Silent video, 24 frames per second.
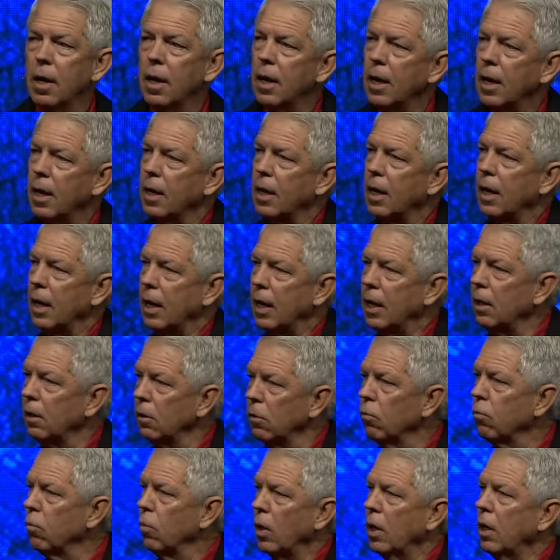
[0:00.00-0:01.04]
And
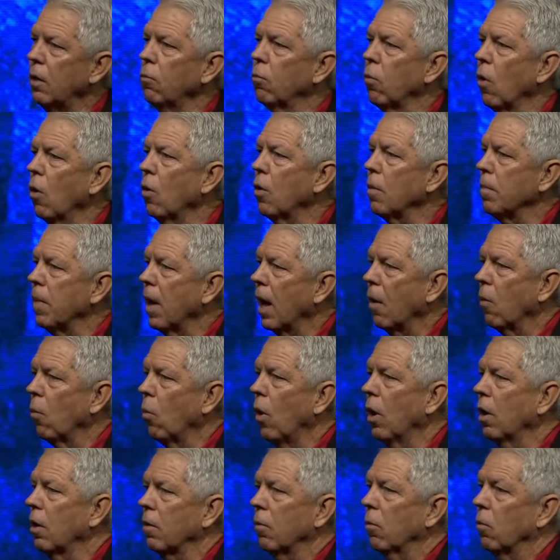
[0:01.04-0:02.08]
he wrote
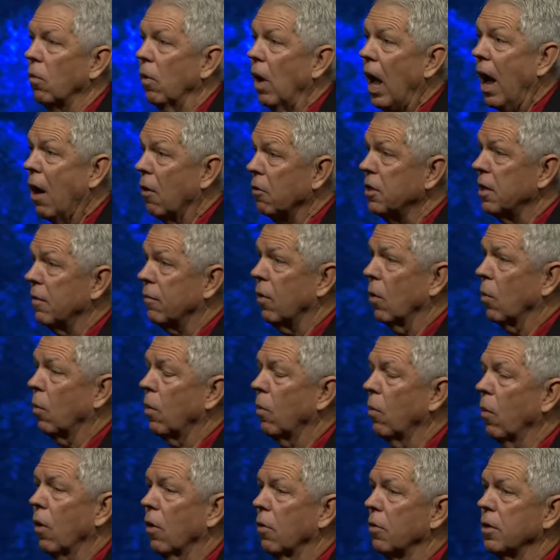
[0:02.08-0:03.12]
about how different
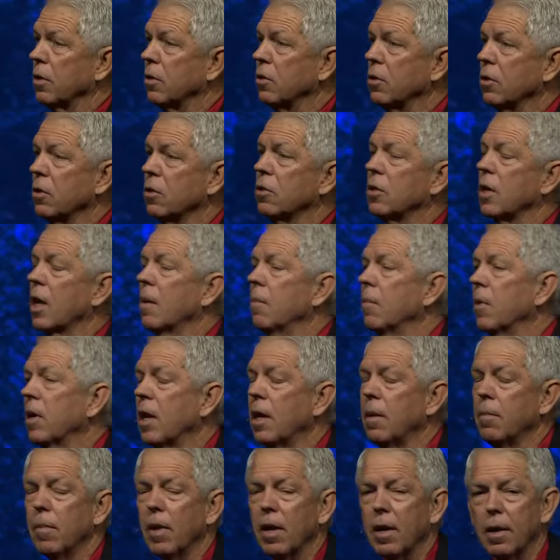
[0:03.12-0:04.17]
we were. This is a statement
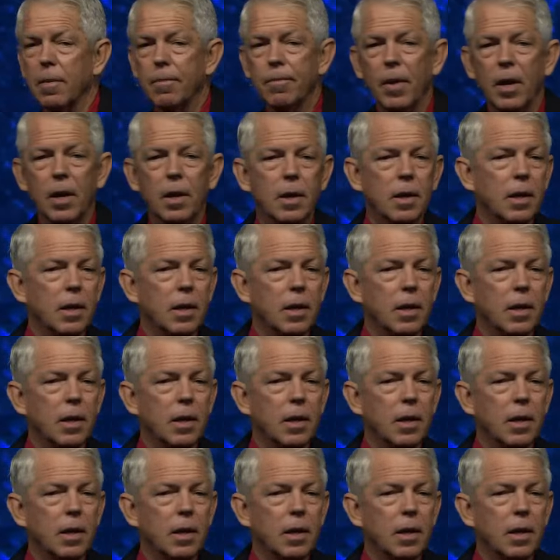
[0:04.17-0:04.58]
he made.